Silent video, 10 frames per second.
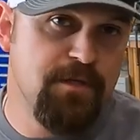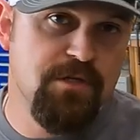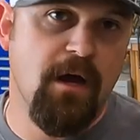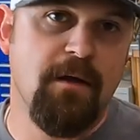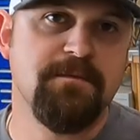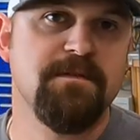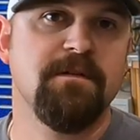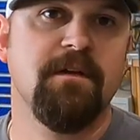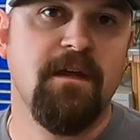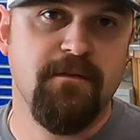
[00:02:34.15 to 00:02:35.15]
jobs
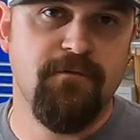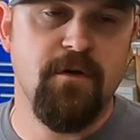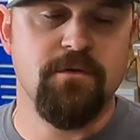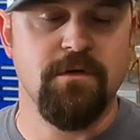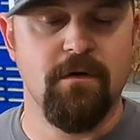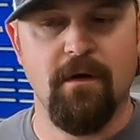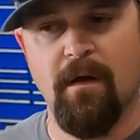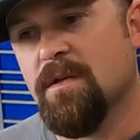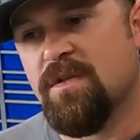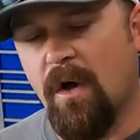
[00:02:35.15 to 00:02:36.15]
in the future.
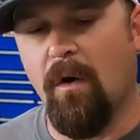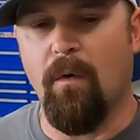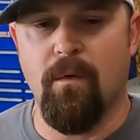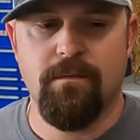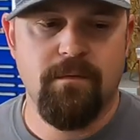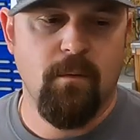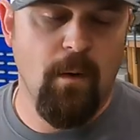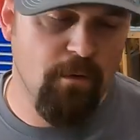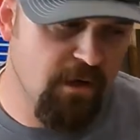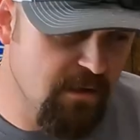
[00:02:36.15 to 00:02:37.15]
So
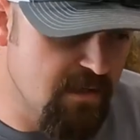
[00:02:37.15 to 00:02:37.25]
what we're going to